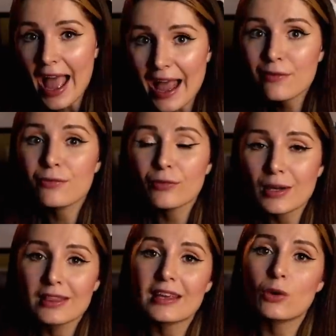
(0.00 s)

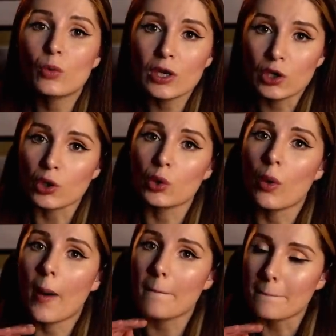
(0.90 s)
Everything we do
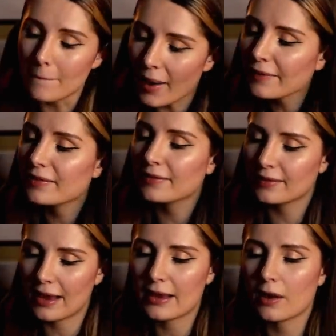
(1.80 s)
must
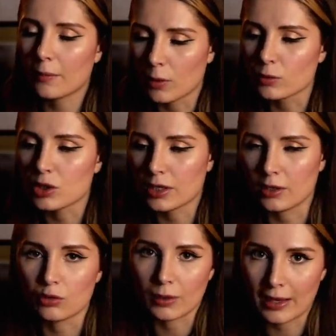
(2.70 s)
take emotion
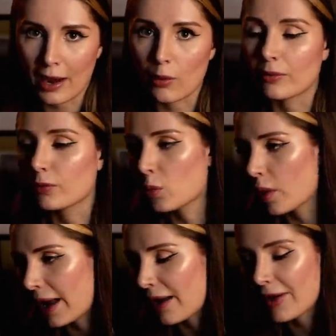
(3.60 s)
into account if we
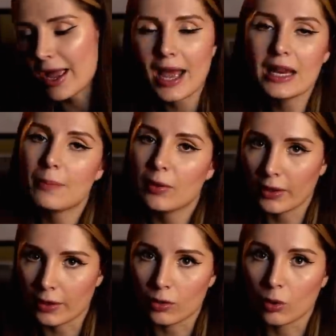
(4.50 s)
want to have any
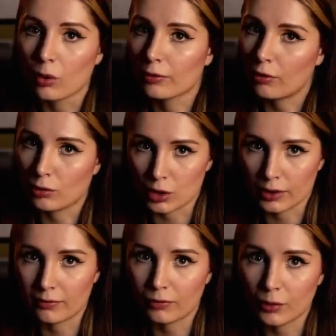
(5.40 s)
political or social
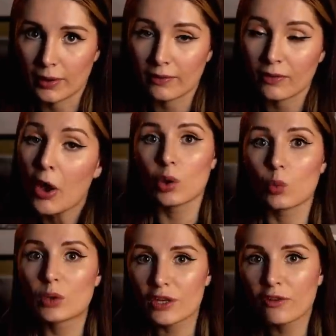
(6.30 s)
influence.
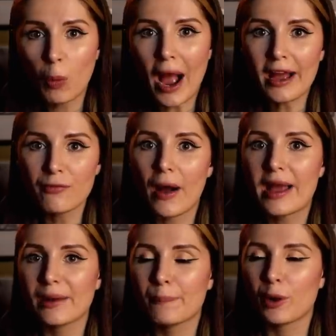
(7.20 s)
Which is why I
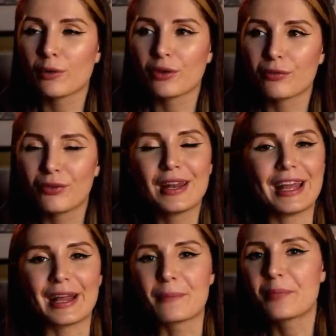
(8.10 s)
find it both
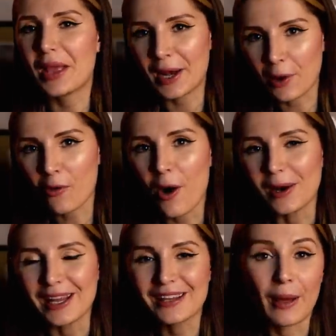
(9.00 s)
fitting and
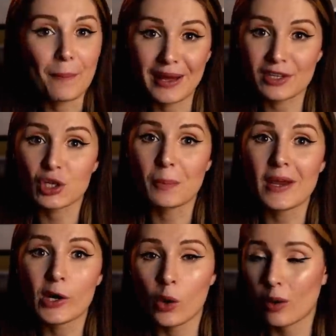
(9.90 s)
ironic that Ben
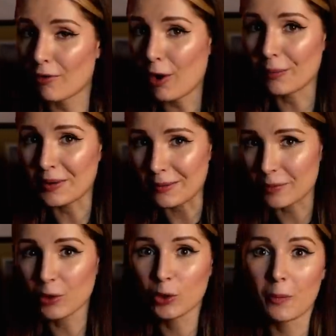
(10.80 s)
Shapiro, of all
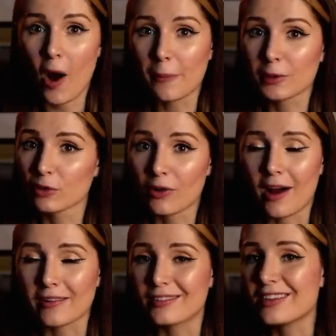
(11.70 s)
people, who
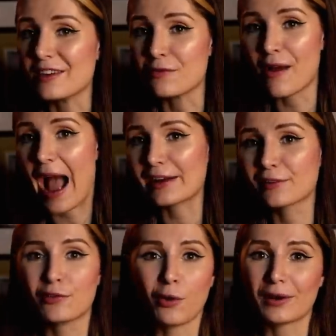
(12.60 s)
popularized the facts
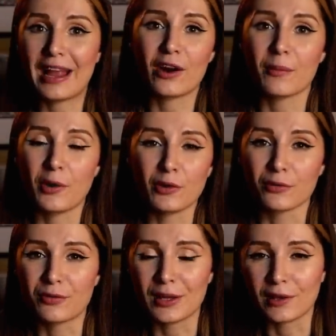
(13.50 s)
don't care about your
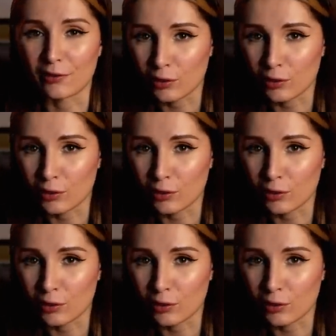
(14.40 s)
feelings